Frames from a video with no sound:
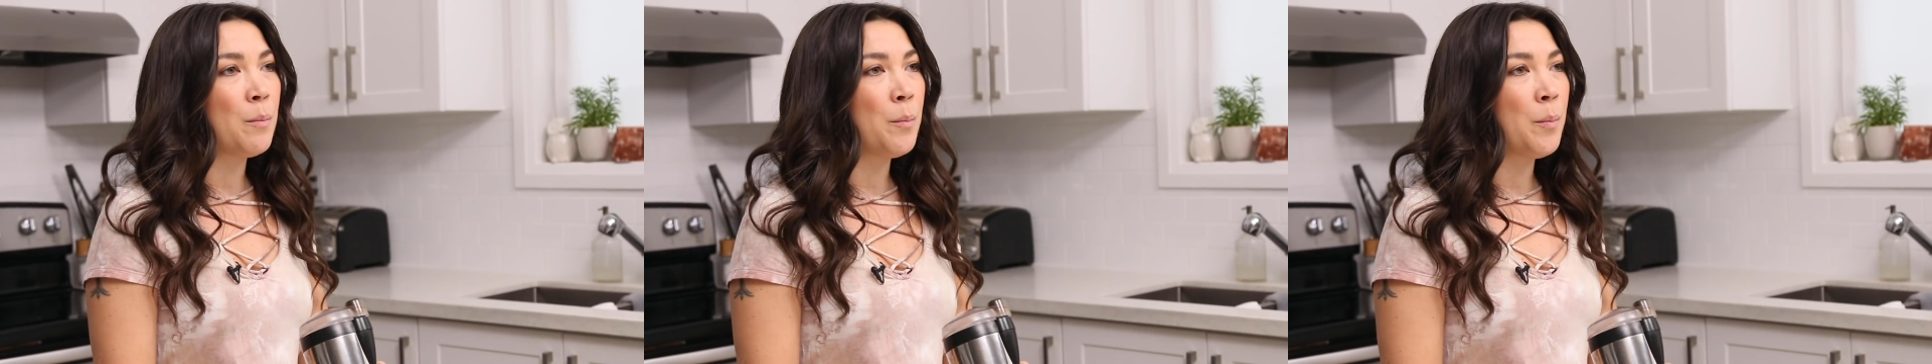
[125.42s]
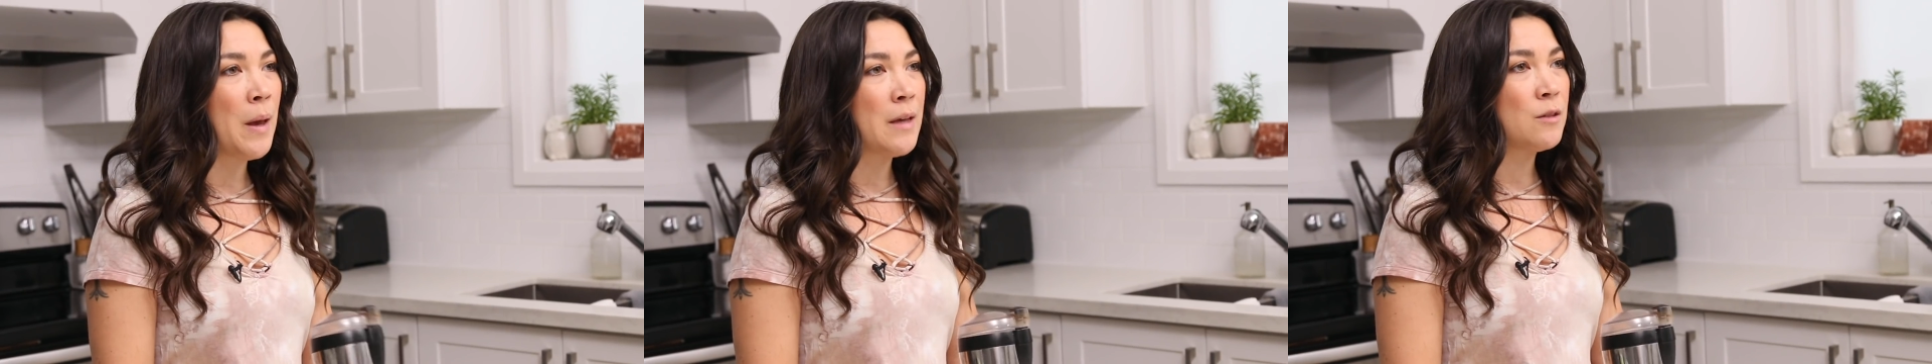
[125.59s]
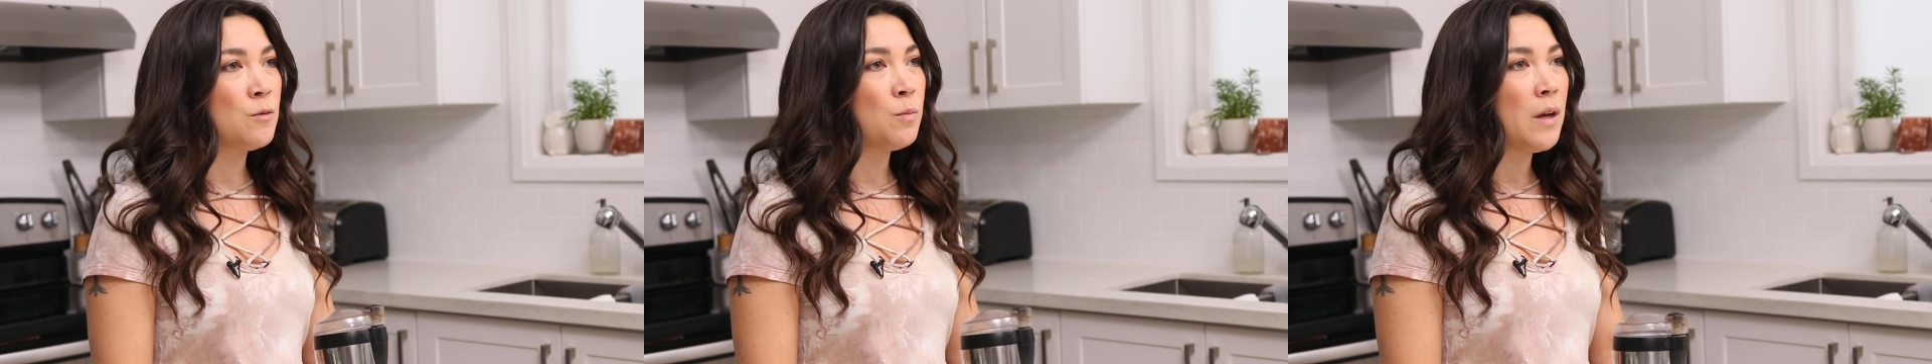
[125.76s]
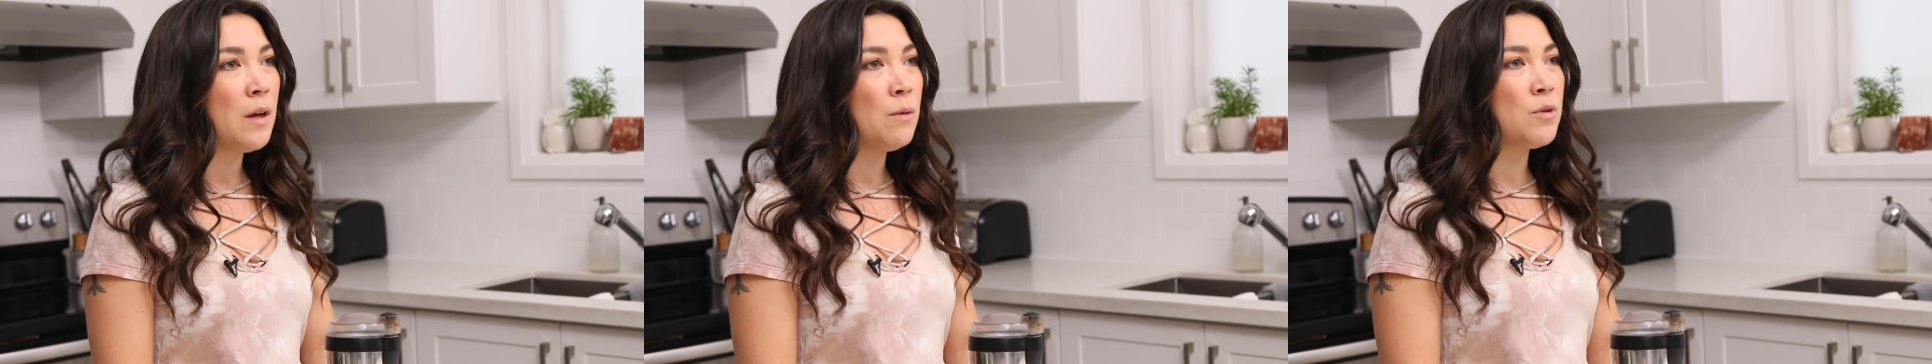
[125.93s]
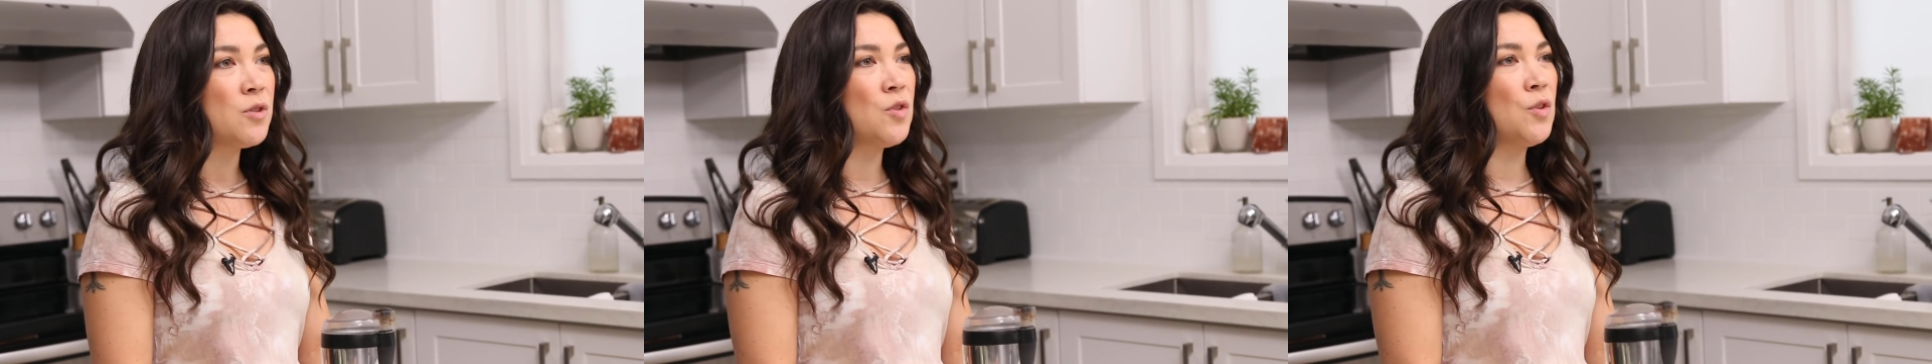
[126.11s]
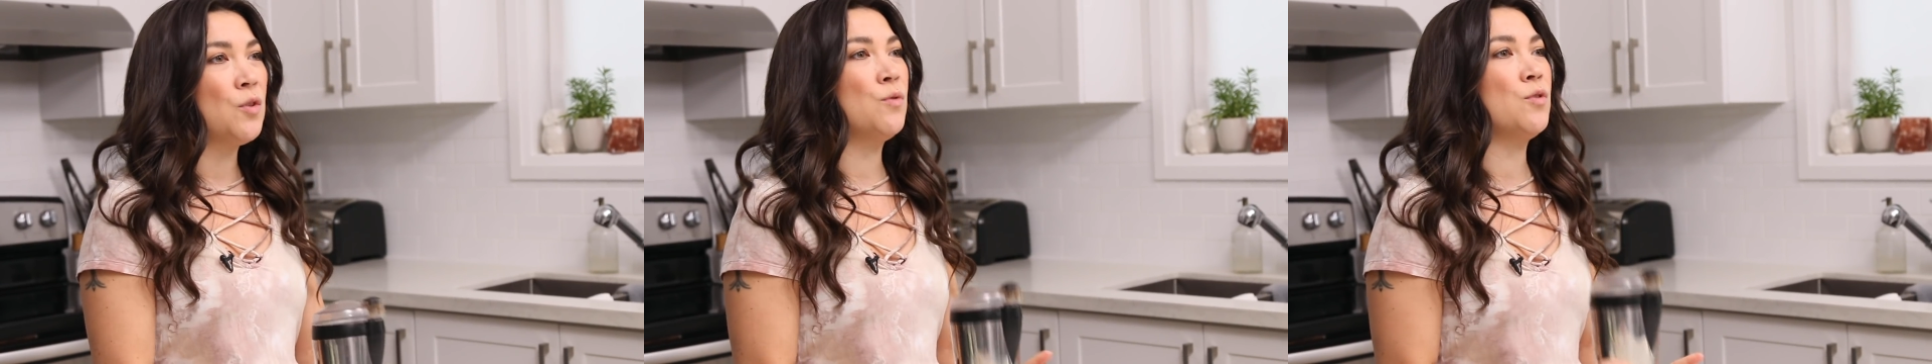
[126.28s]
the best way
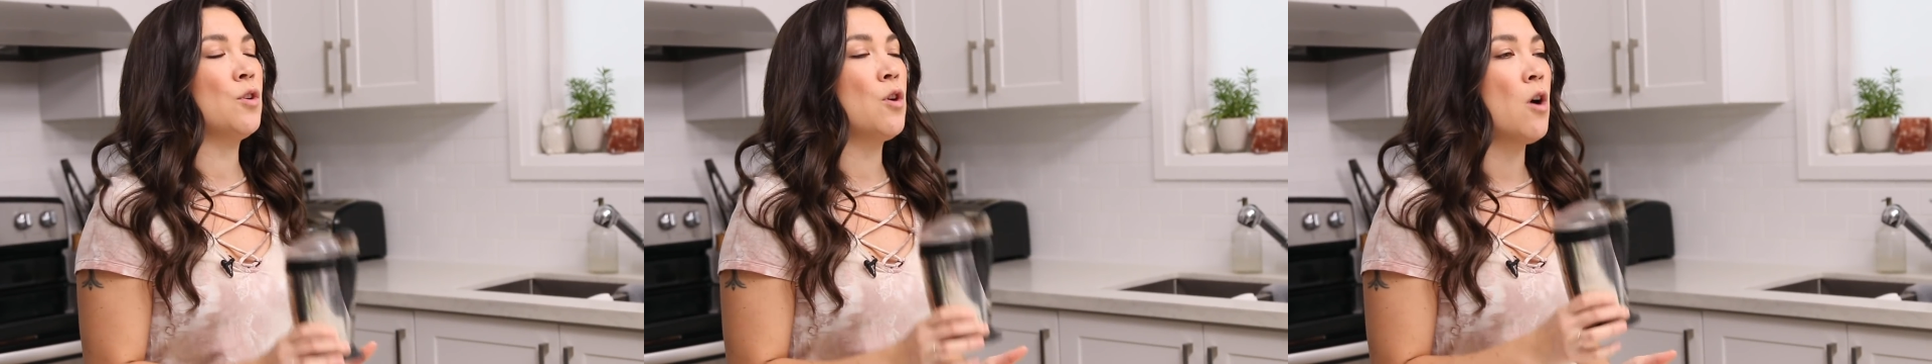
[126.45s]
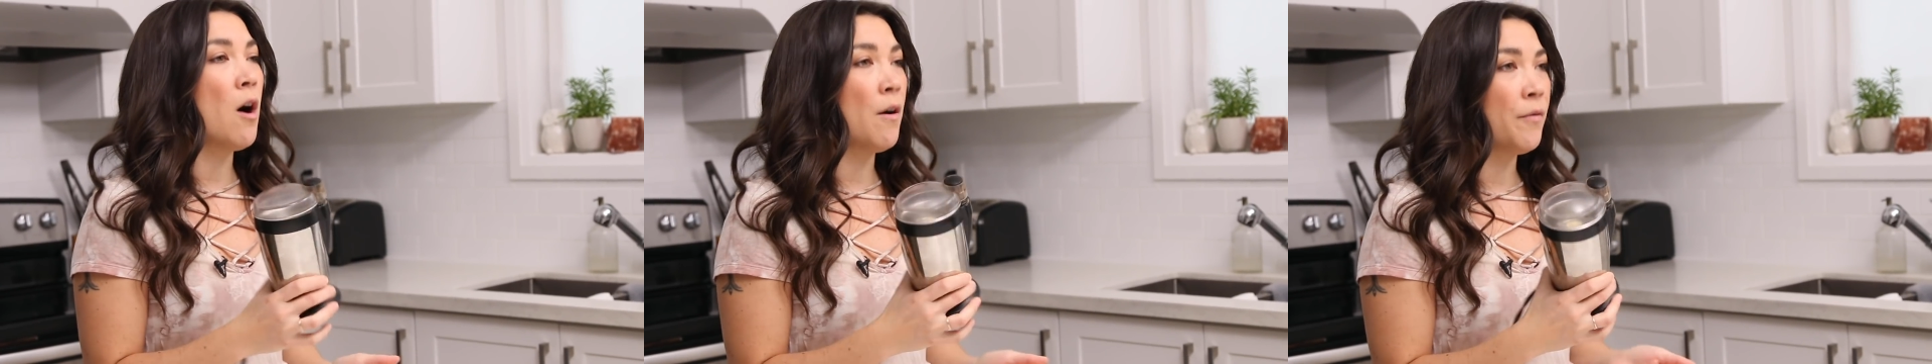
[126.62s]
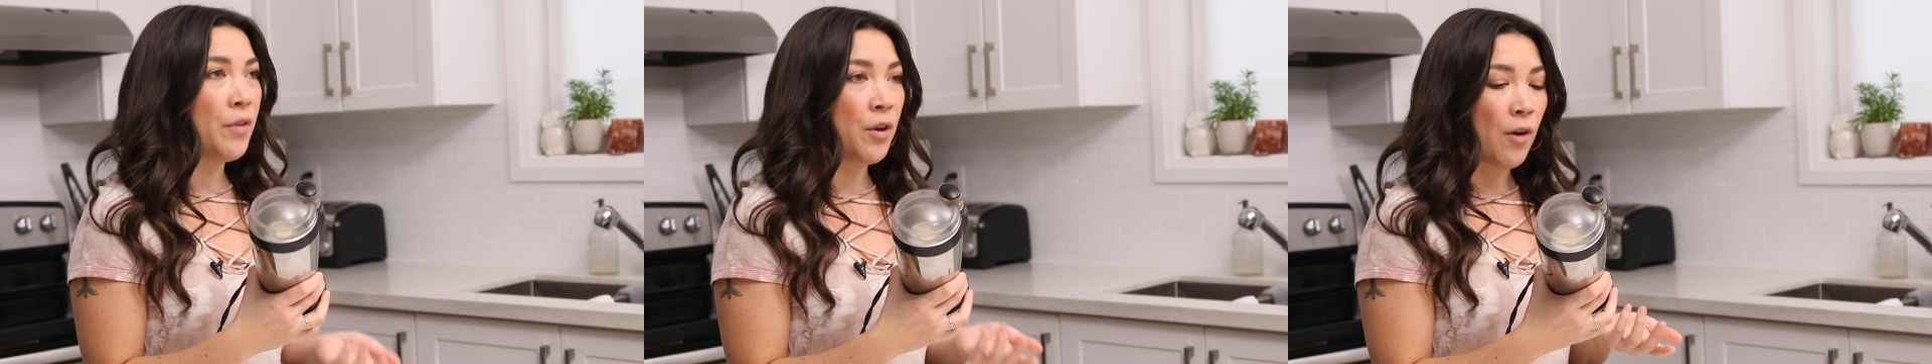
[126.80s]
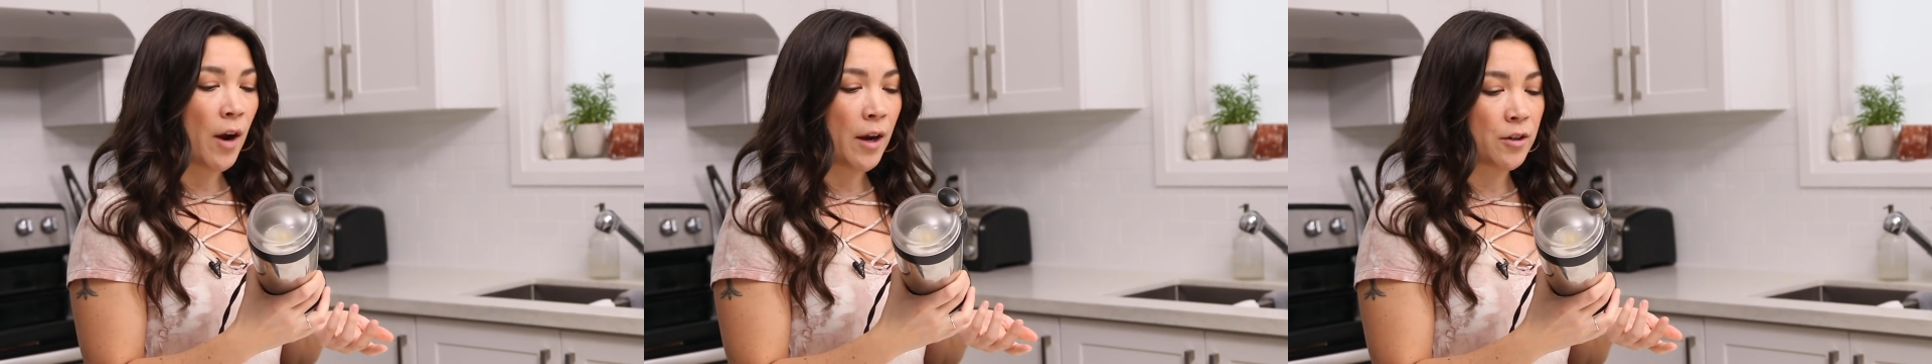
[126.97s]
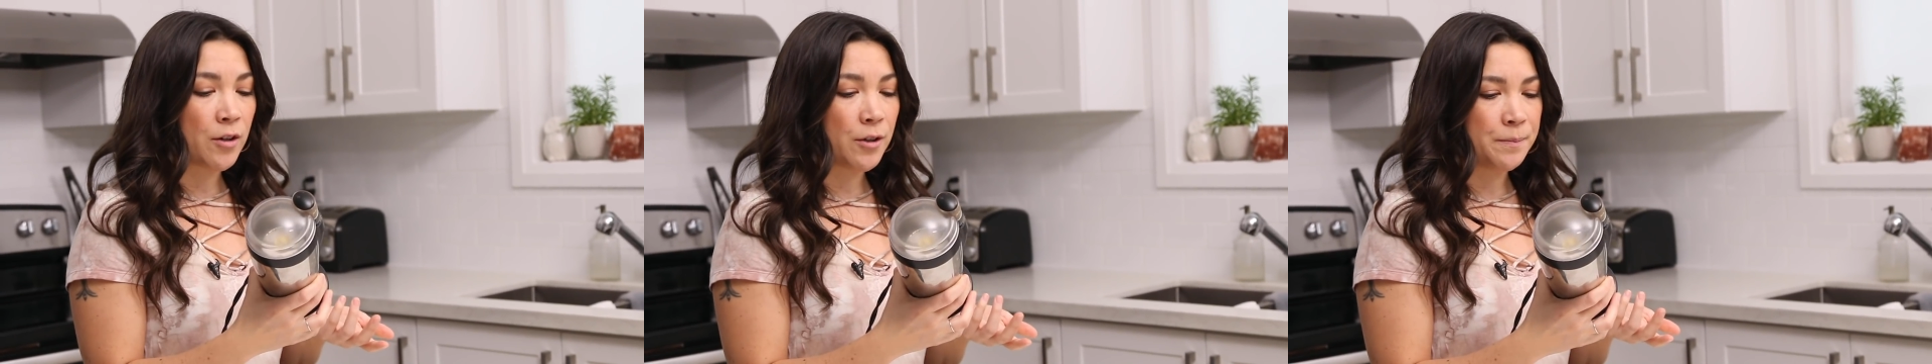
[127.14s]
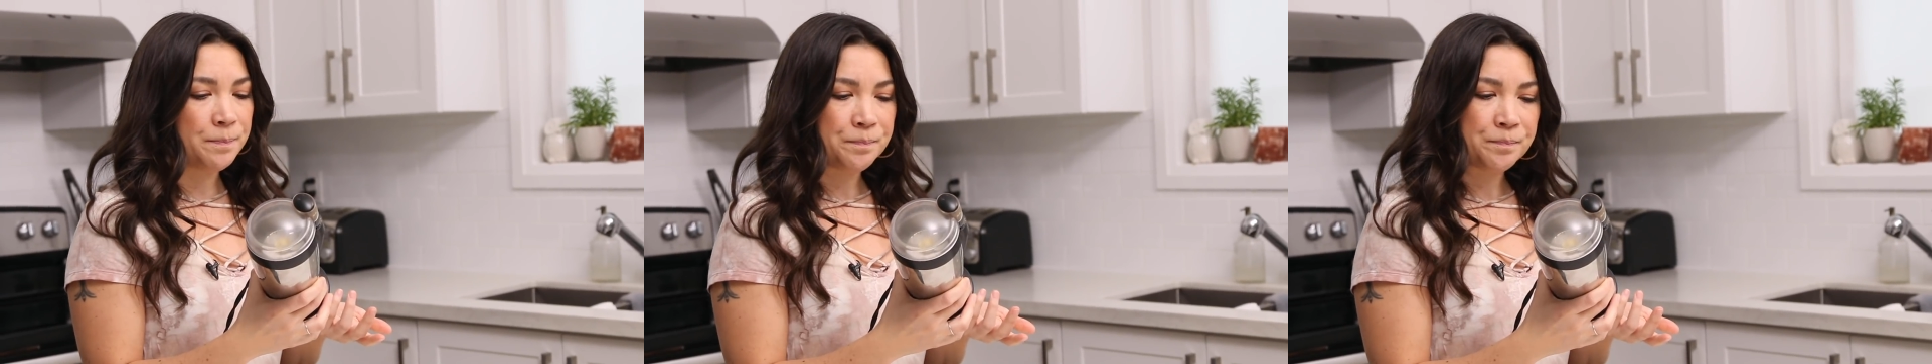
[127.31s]
was to use a coffee grinder.